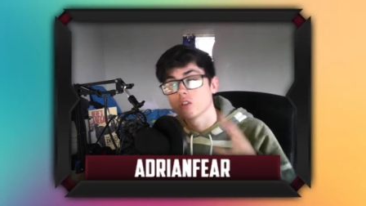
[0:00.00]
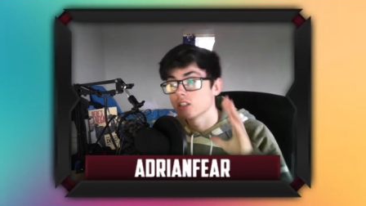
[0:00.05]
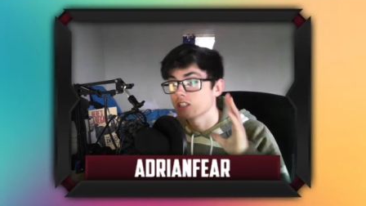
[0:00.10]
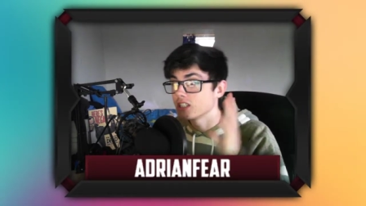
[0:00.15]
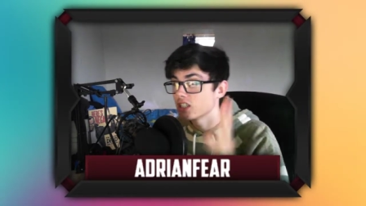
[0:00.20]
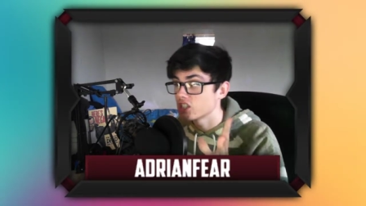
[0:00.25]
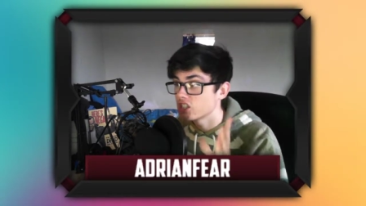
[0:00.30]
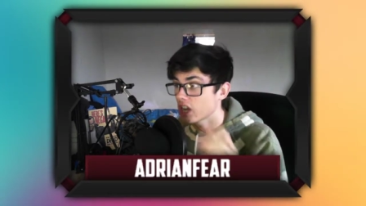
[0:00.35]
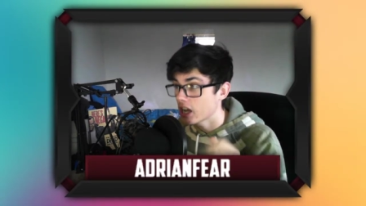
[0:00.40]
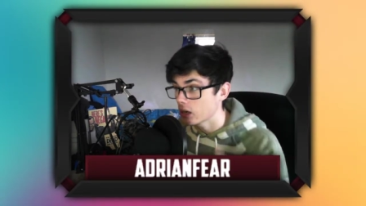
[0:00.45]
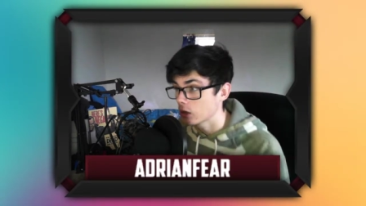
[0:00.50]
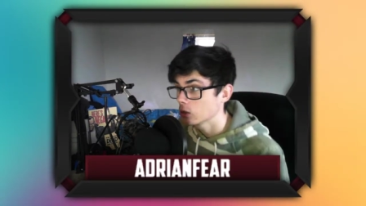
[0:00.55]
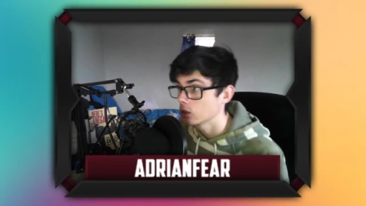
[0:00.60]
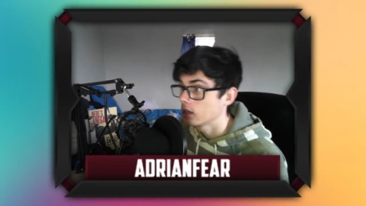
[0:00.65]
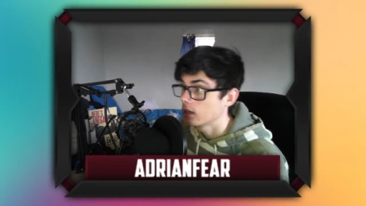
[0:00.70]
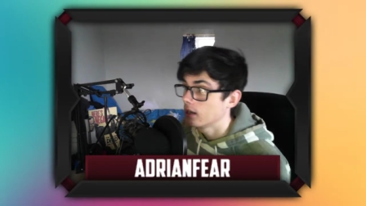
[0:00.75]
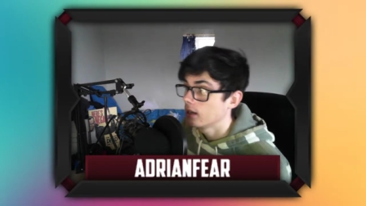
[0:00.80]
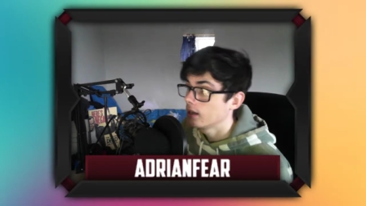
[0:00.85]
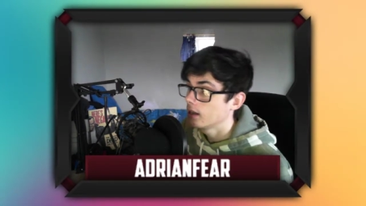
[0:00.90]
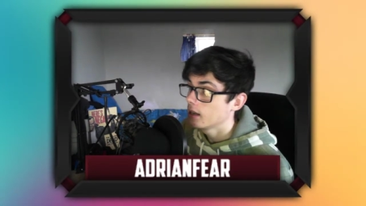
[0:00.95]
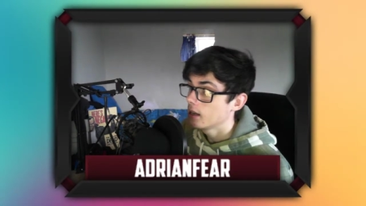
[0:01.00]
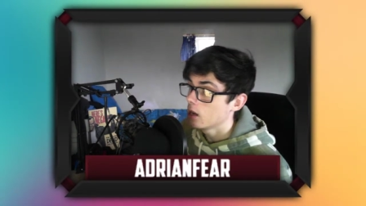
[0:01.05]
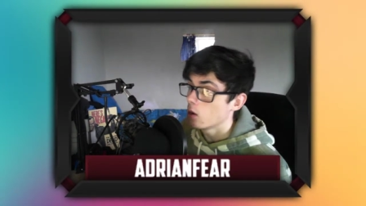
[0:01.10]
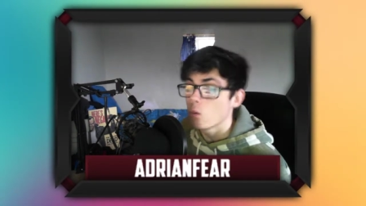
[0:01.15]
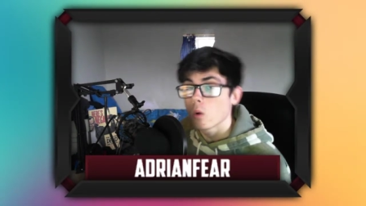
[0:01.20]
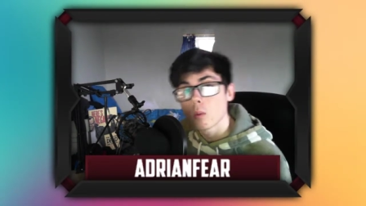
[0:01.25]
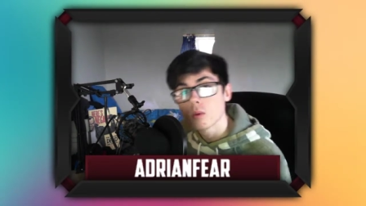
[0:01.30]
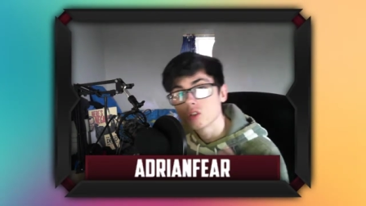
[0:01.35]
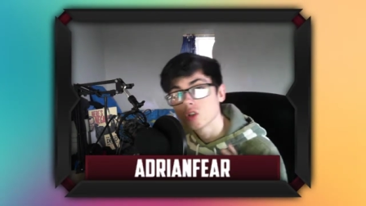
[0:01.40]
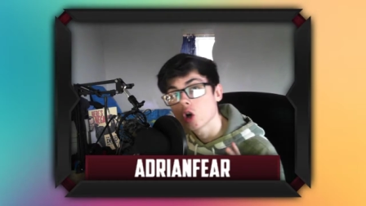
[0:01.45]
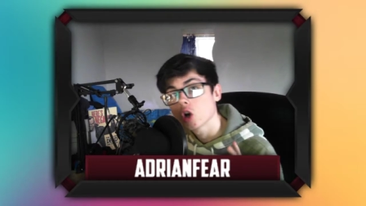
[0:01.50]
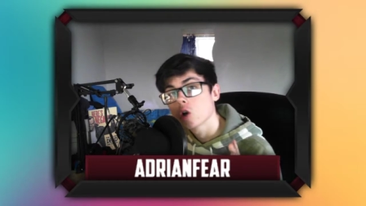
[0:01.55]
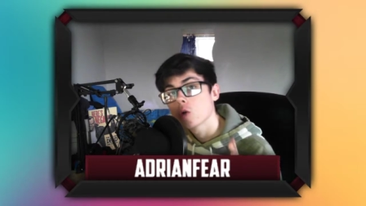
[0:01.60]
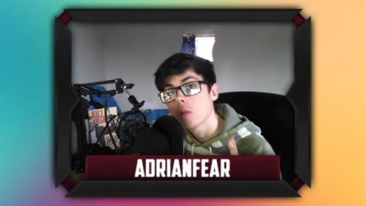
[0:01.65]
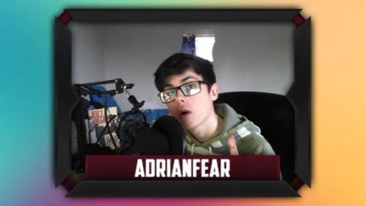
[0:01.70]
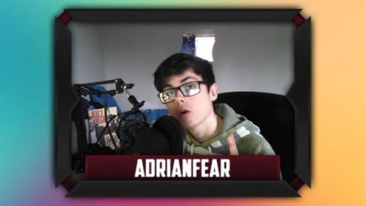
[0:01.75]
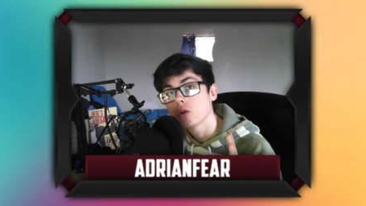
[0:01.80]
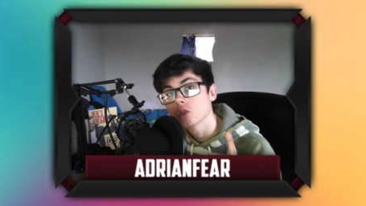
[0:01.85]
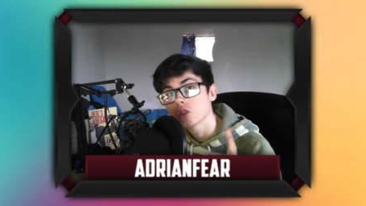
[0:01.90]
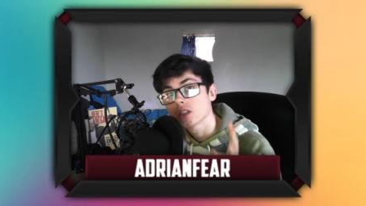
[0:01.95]
This is the channel where we talk
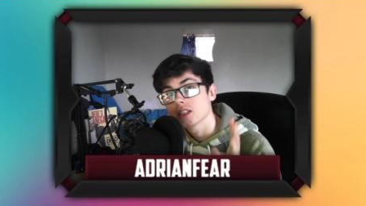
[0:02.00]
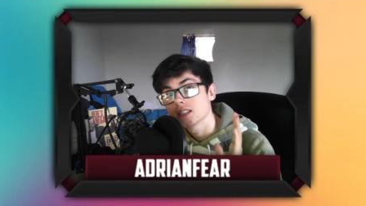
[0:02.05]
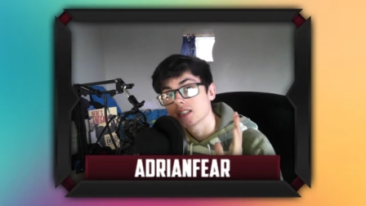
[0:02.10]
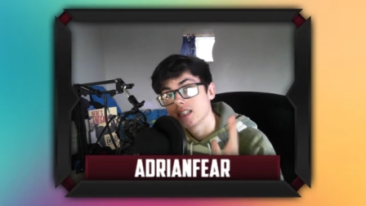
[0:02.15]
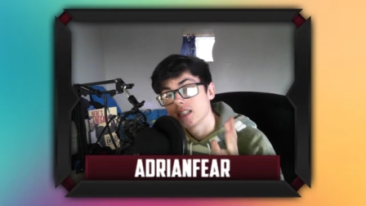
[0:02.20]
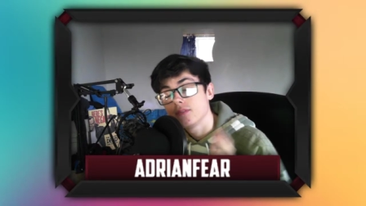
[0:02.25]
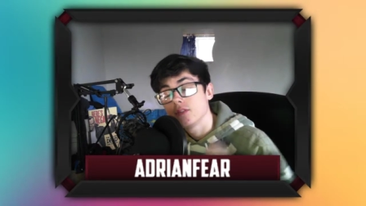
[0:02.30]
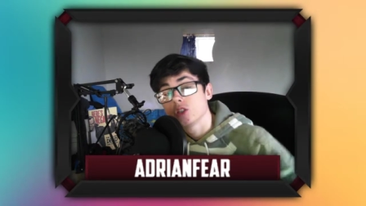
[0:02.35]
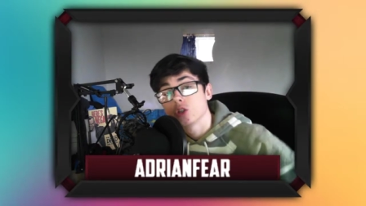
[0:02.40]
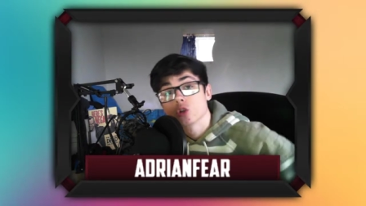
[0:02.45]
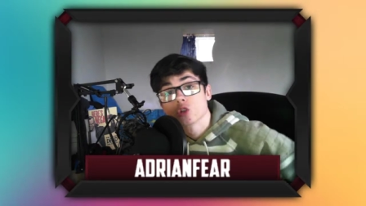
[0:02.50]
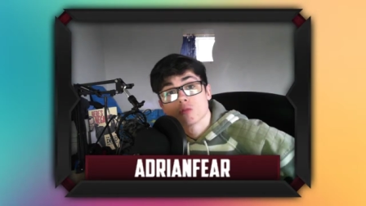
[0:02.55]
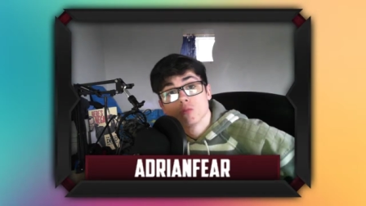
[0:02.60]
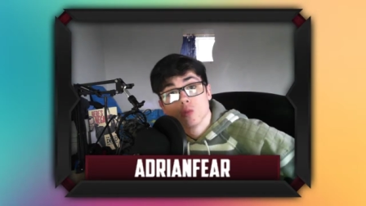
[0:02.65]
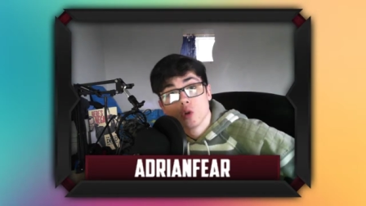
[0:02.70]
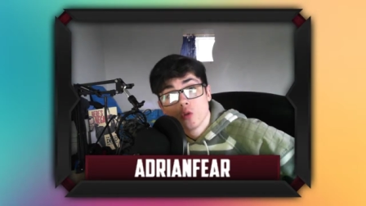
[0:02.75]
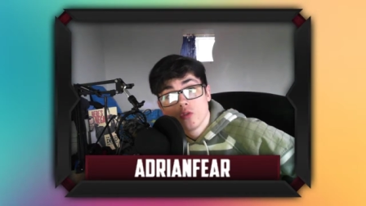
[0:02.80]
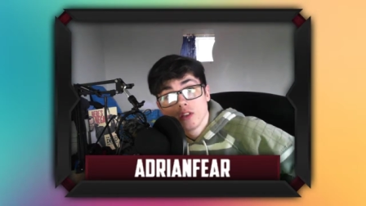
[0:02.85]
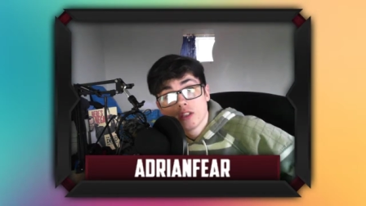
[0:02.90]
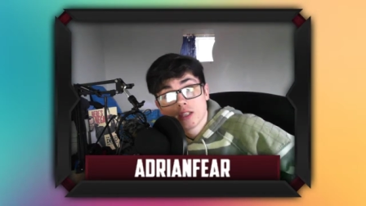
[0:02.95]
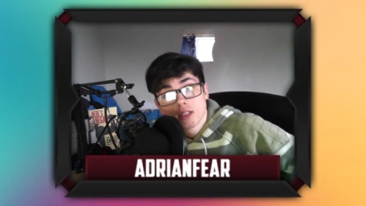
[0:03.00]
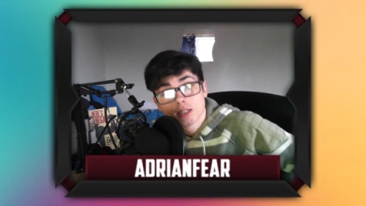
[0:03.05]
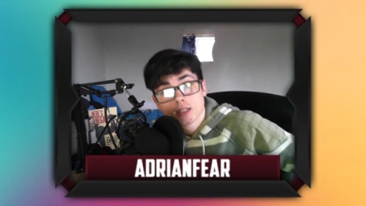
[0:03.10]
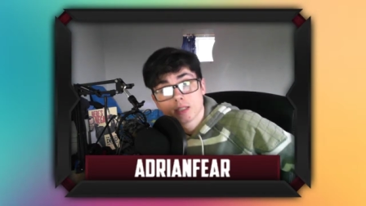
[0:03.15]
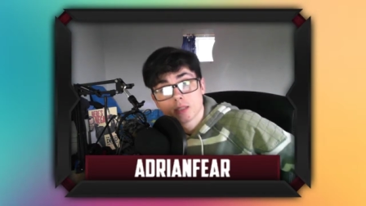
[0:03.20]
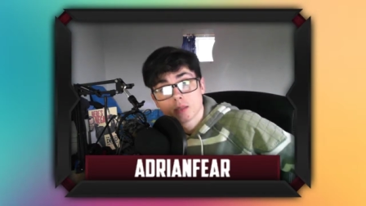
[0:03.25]
about TV shows and movies,